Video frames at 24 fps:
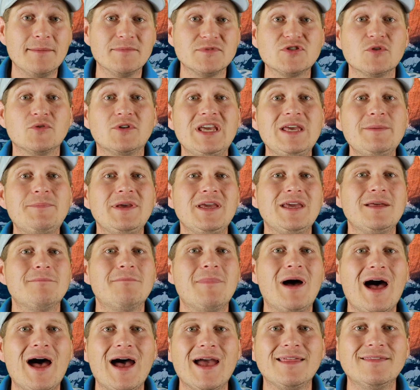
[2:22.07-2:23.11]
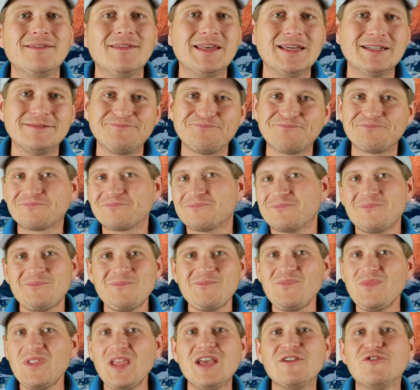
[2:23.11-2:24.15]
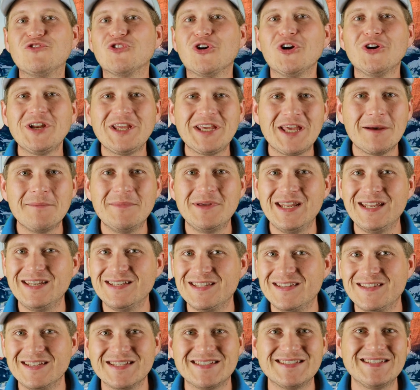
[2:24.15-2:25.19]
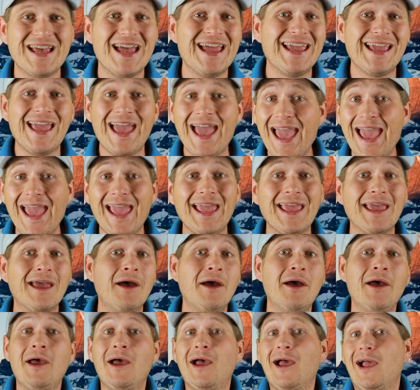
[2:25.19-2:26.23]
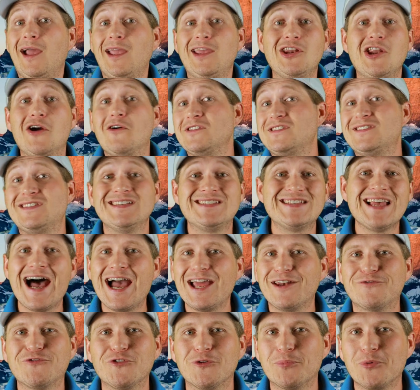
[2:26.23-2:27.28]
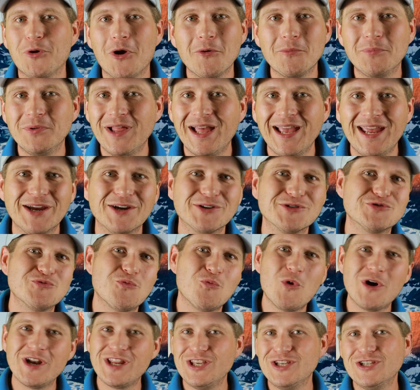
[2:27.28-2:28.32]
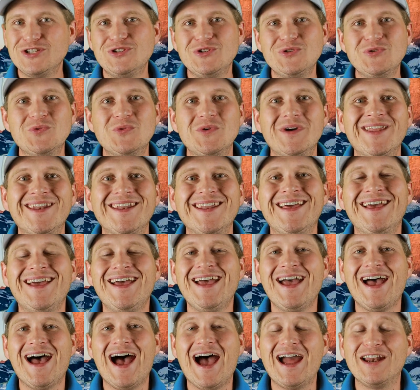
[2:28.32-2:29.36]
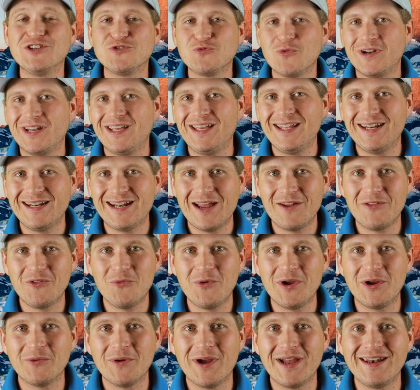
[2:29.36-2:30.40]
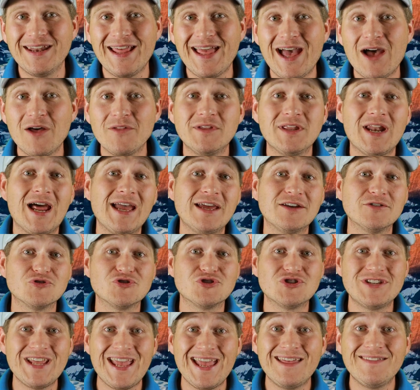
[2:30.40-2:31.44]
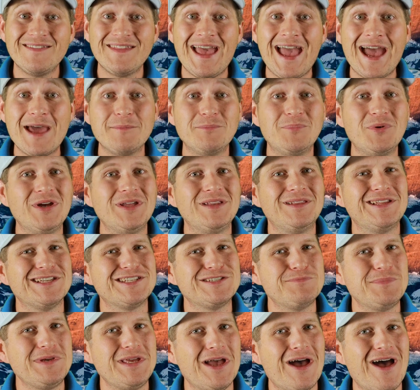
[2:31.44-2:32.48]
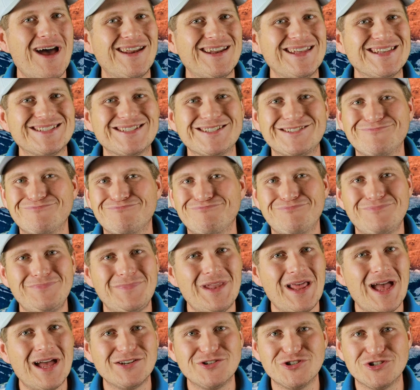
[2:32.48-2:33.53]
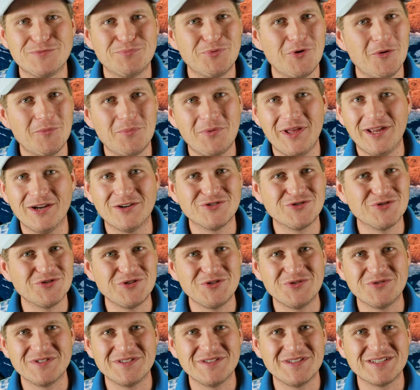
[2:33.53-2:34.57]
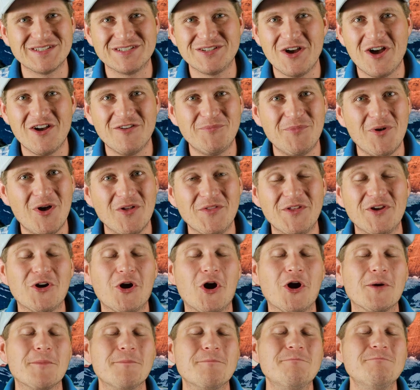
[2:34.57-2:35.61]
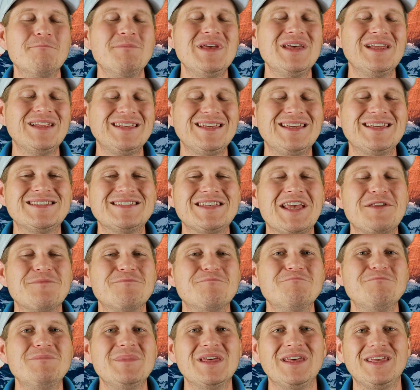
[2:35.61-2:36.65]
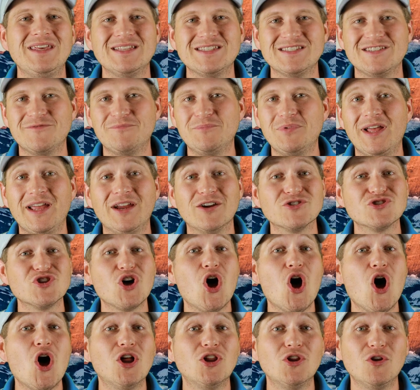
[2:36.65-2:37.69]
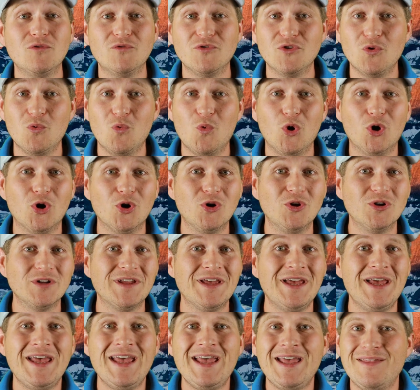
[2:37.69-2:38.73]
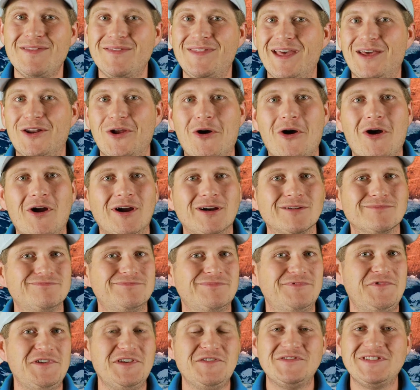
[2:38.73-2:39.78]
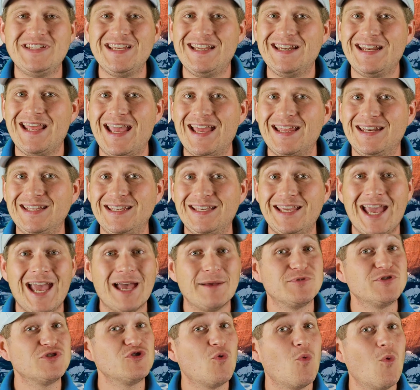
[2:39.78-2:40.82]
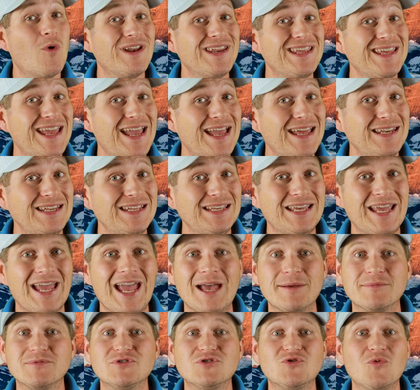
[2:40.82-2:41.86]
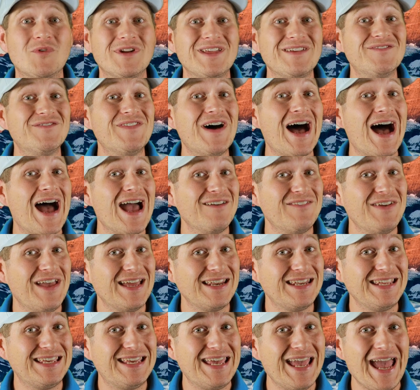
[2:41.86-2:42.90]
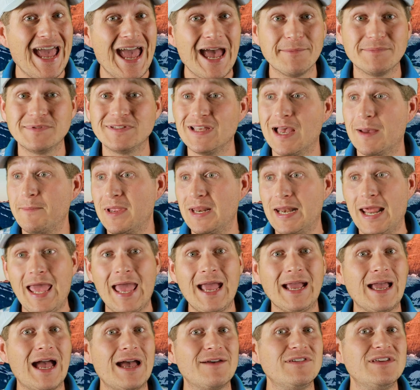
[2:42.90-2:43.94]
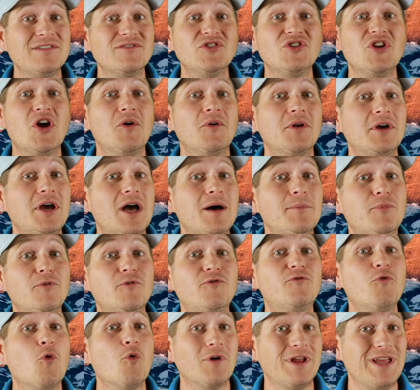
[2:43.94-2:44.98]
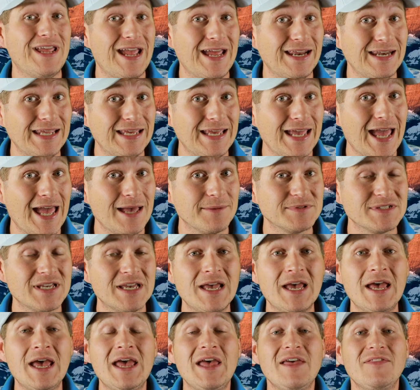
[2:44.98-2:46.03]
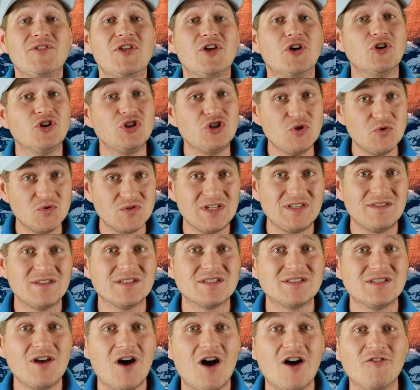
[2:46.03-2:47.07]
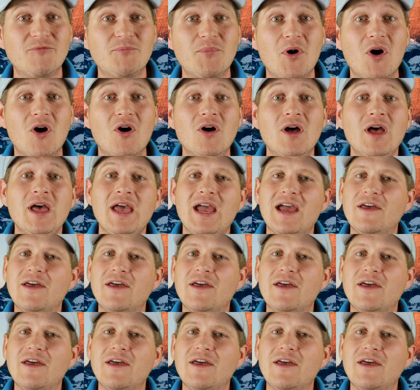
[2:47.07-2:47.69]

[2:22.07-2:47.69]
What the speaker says: So keeping in mind that if you're already coming into this saying, hey, you know, it's designed for pro players, what are you doing? I just want to get it out of the way right now that I understand that, but let's be honest, not just pro players are using this golf ball. There are millions and millions of players all over the world that are 15 handicaps, 20 handicaps, 25 handicaps. I mean, heck, I've even known a couple 40 handicaps that are using this golf ball.